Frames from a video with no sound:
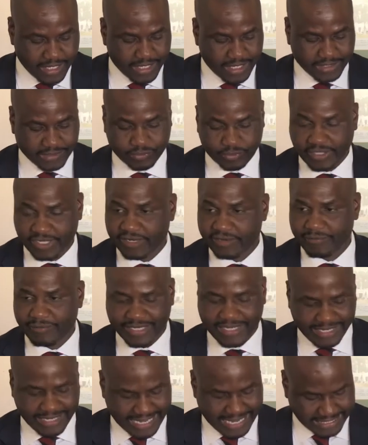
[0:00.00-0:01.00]
has already
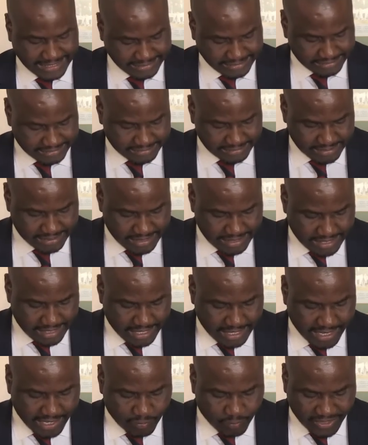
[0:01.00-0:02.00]
been laid,
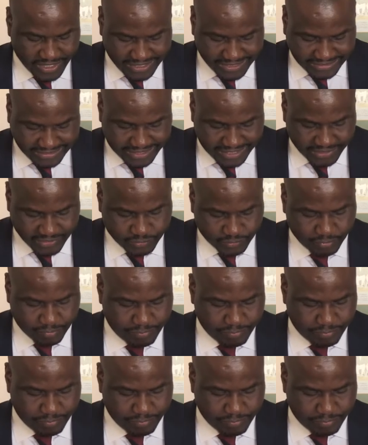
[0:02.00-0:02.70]
and we intend